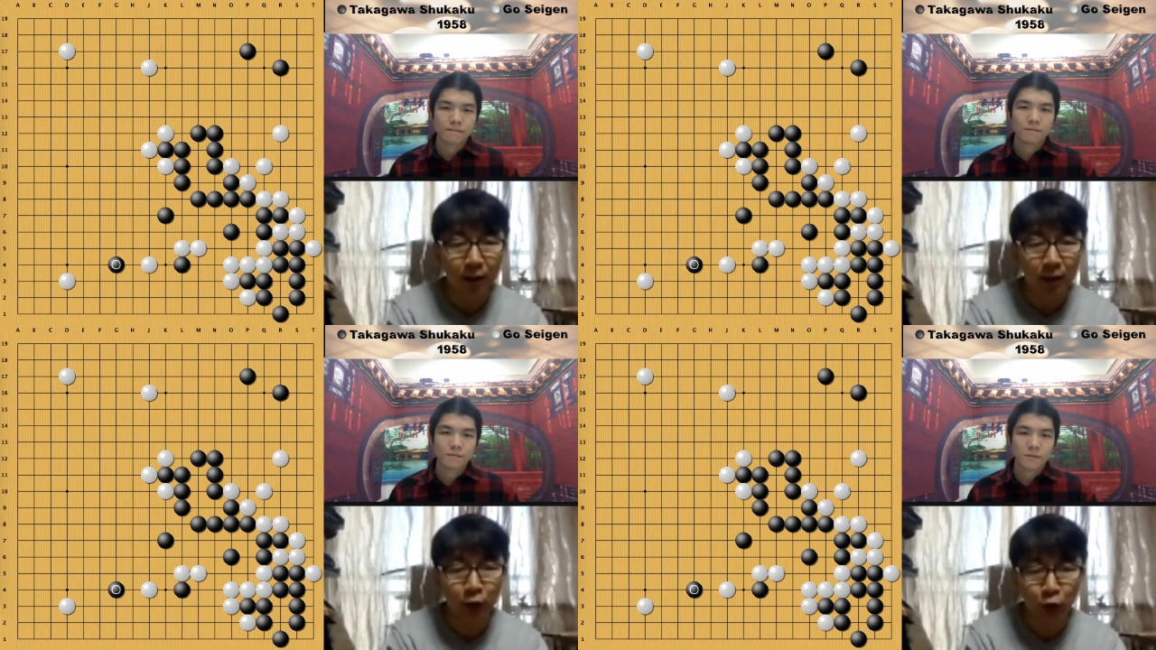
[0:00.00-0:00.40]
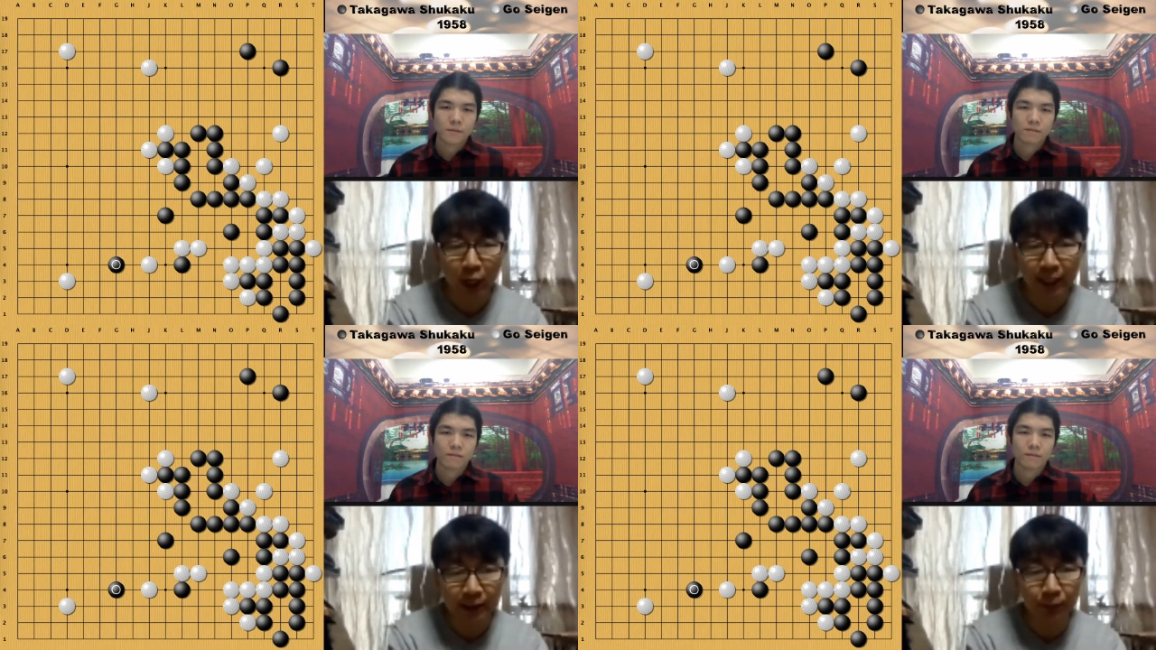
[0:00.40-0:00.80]

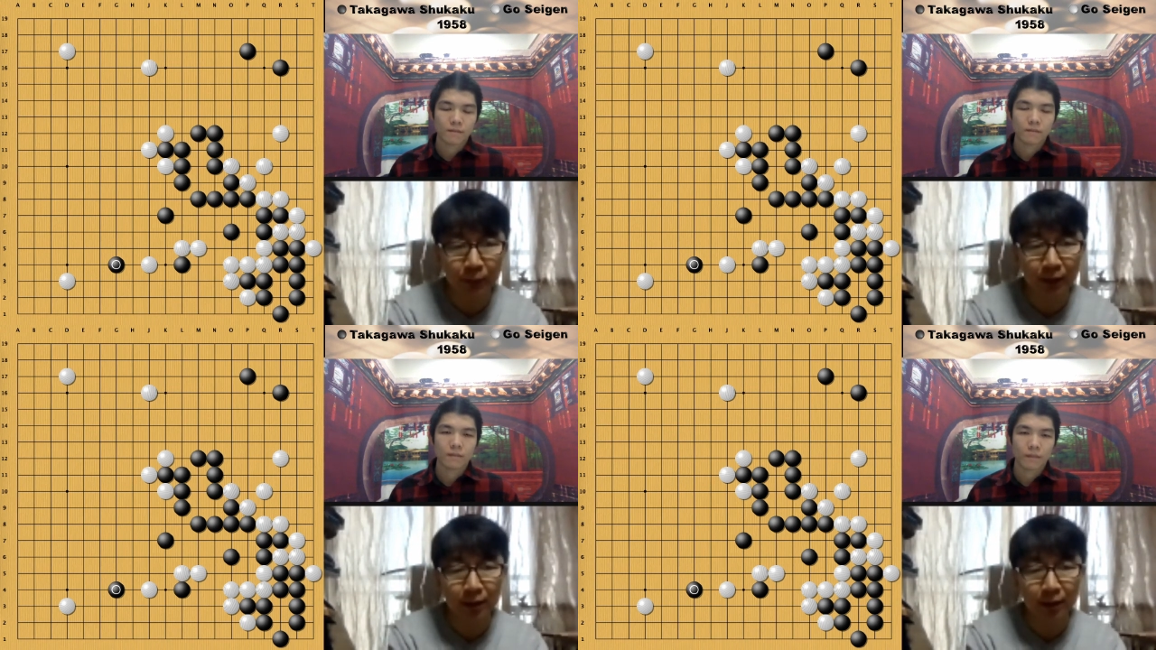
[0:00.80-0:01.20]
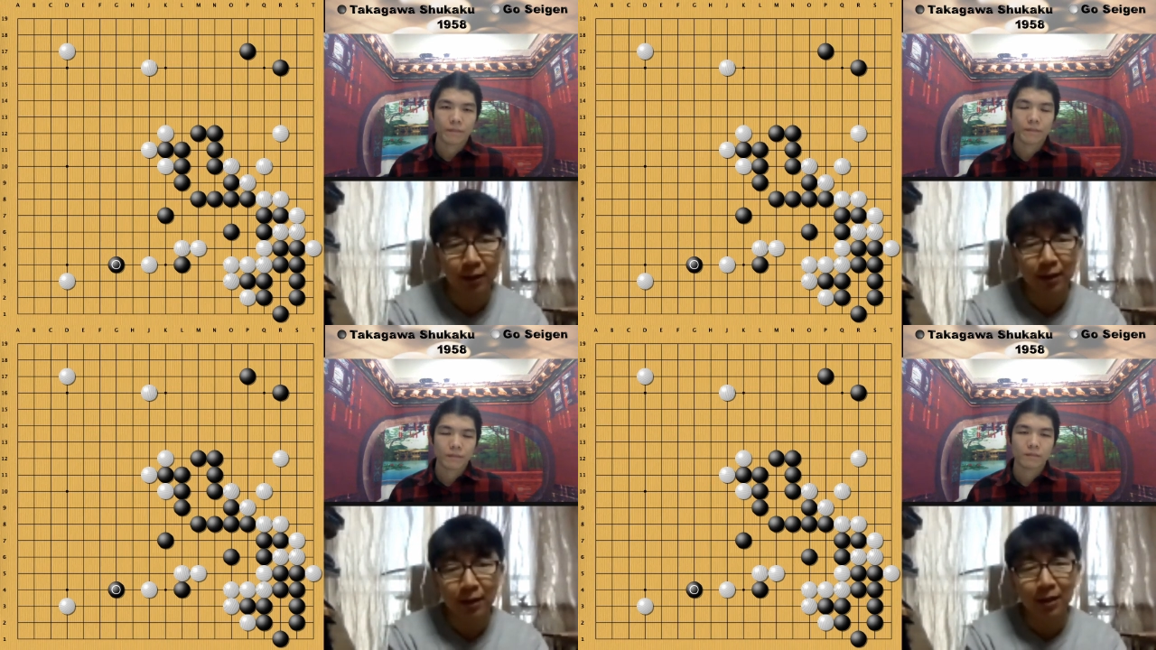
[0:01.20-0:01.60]
Speaker 1: strategy, but
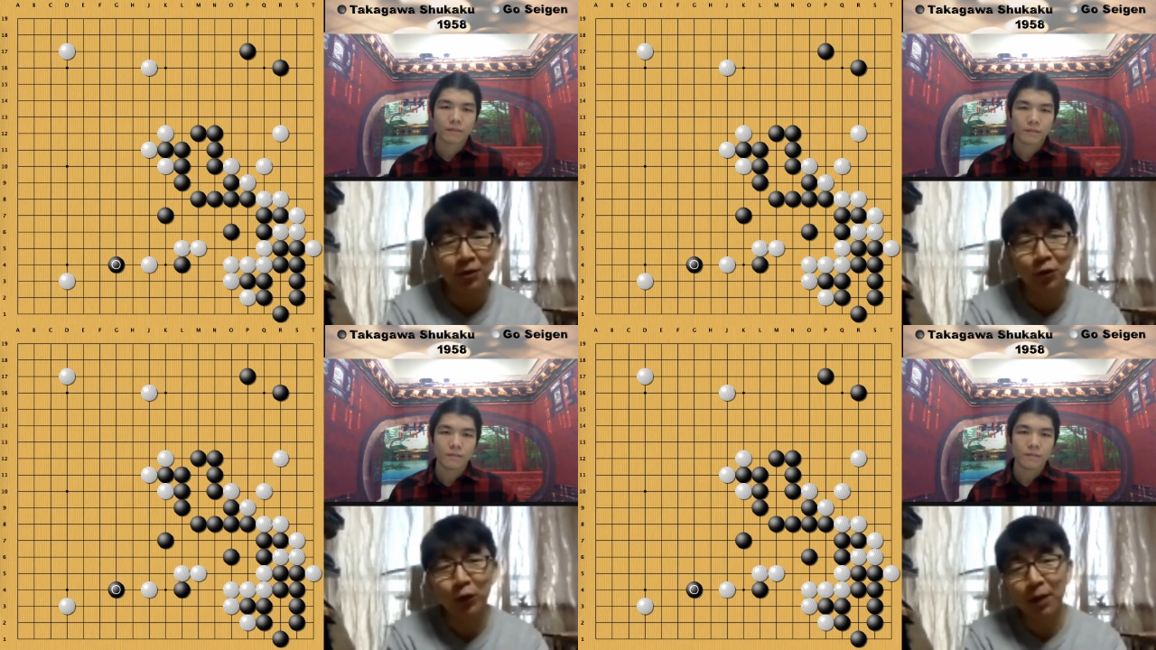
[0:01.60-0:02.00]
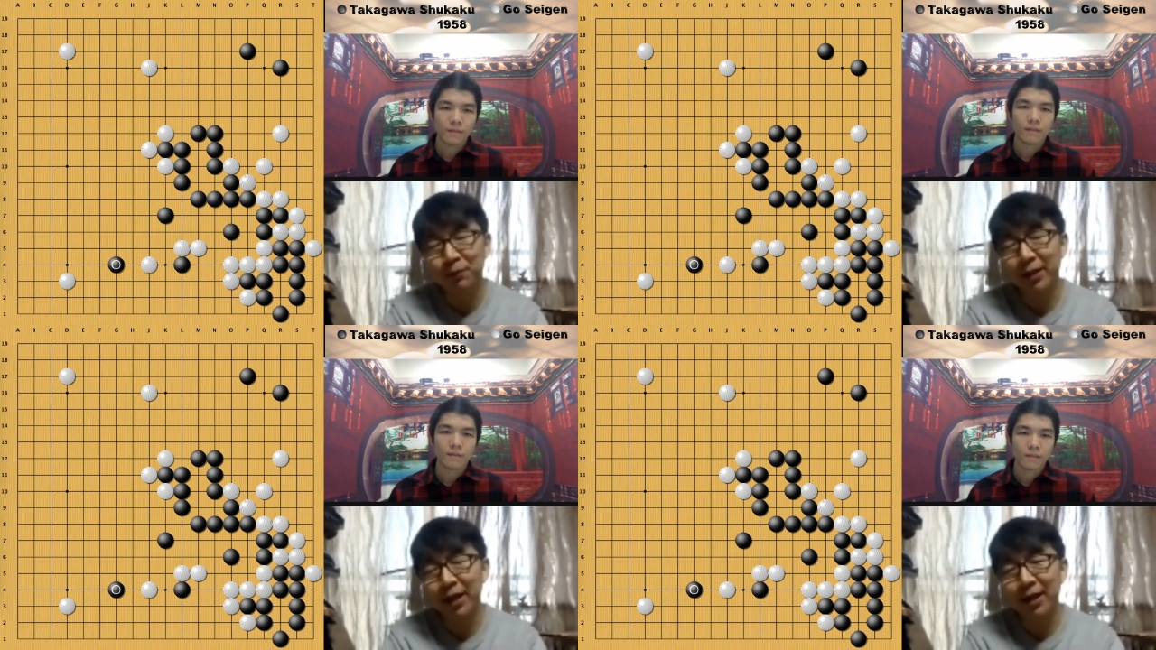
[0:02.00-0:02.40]
you can
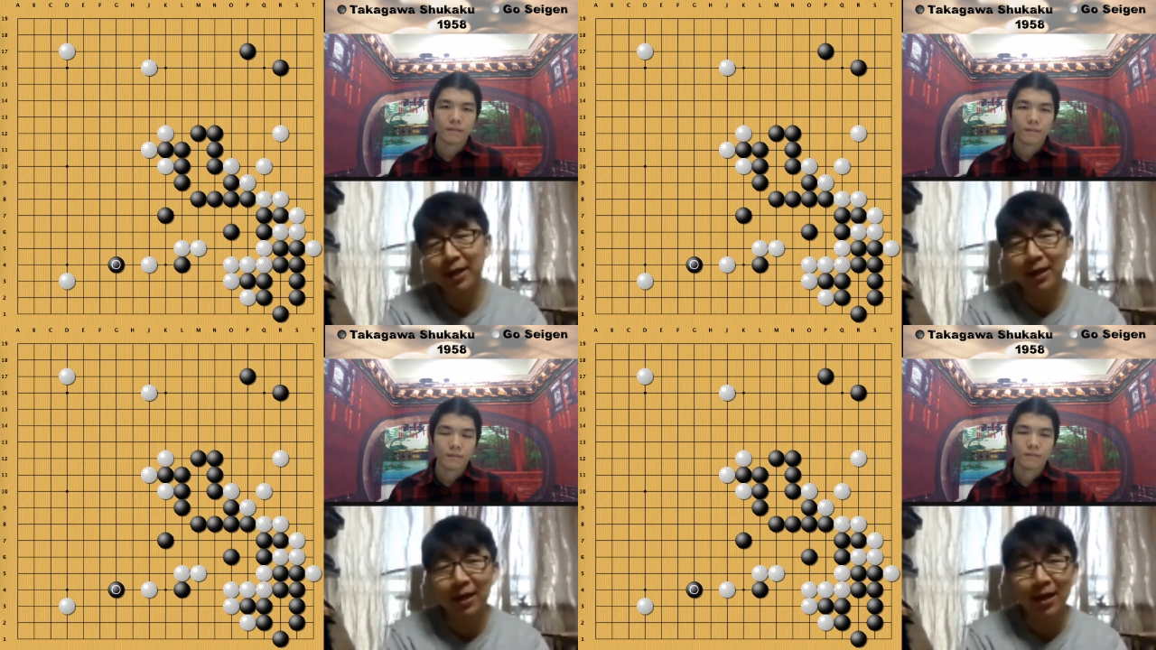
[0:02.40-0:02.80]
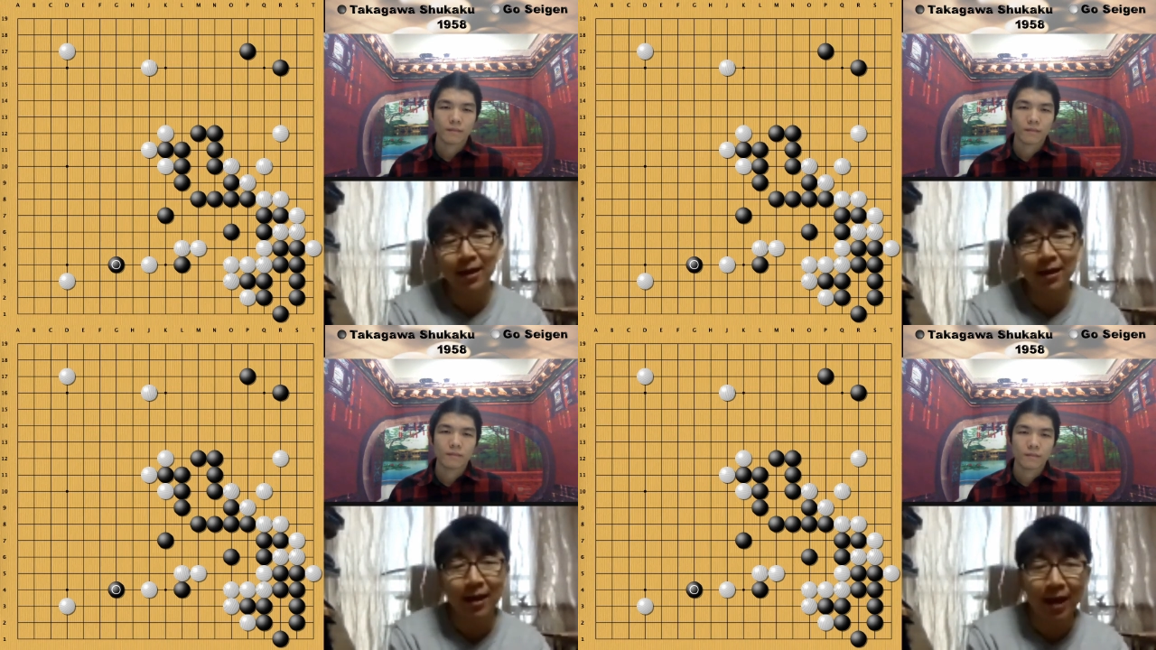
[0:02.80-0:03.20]
play
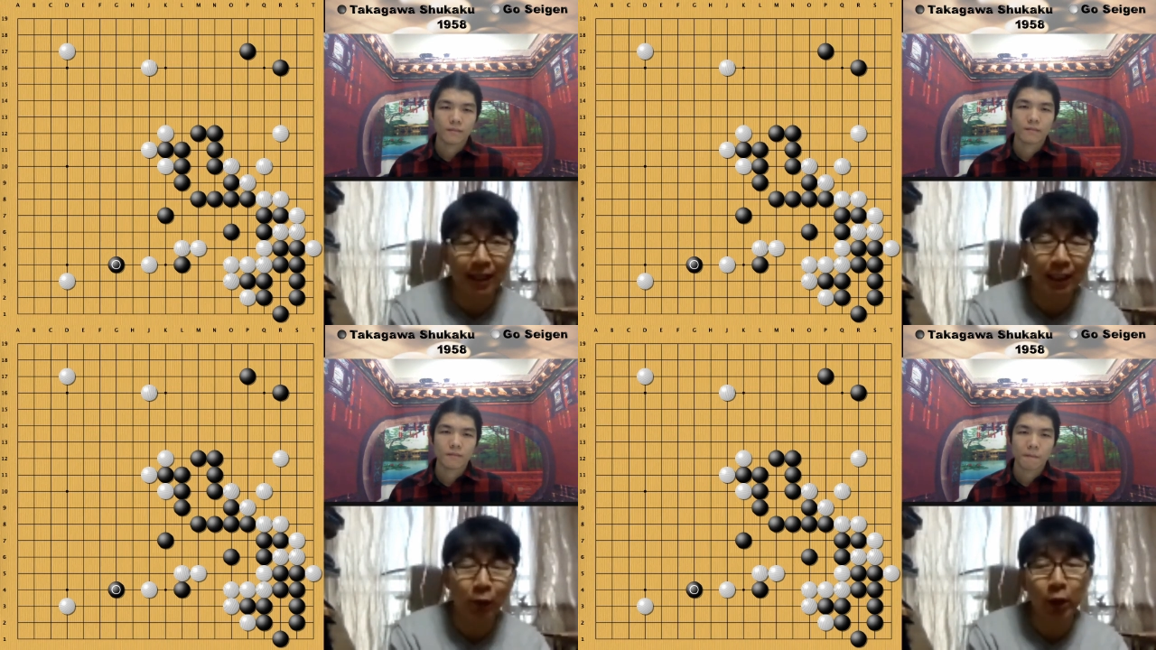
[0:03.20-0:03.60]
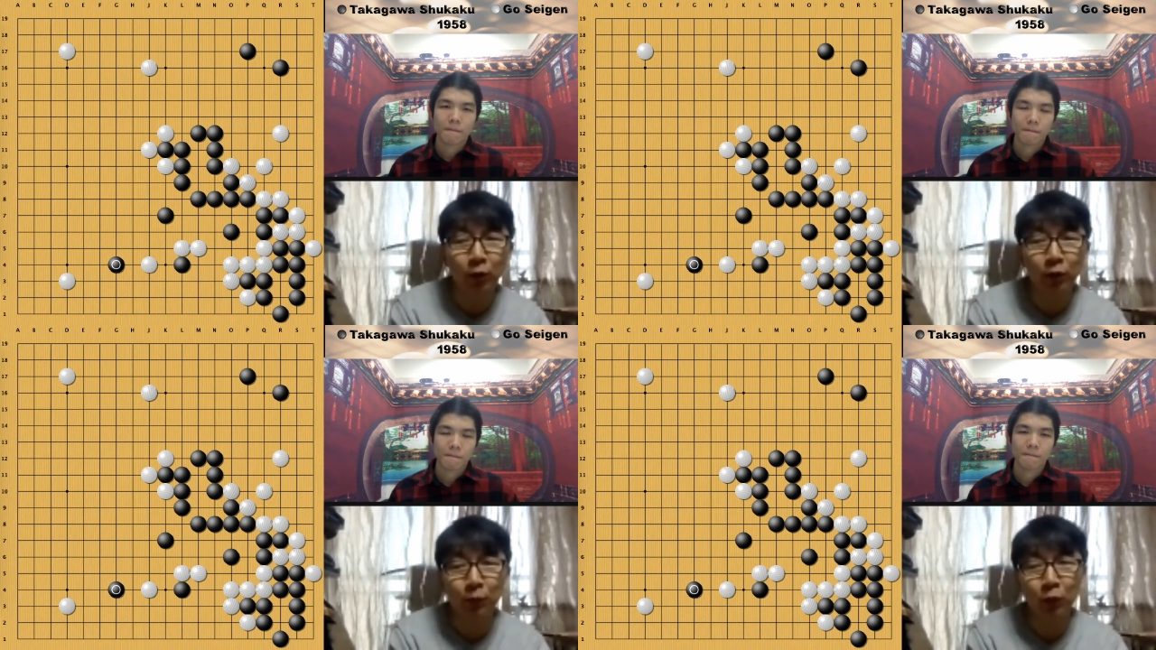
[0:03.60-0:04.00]
anywhere
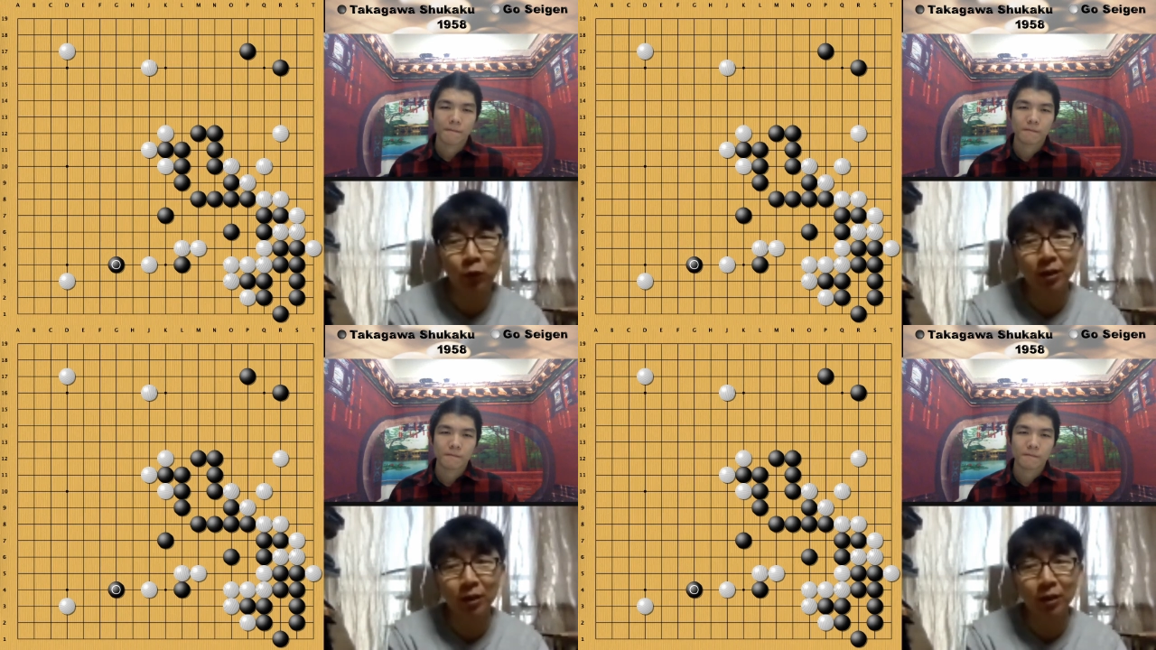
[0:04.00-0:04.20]
on the board.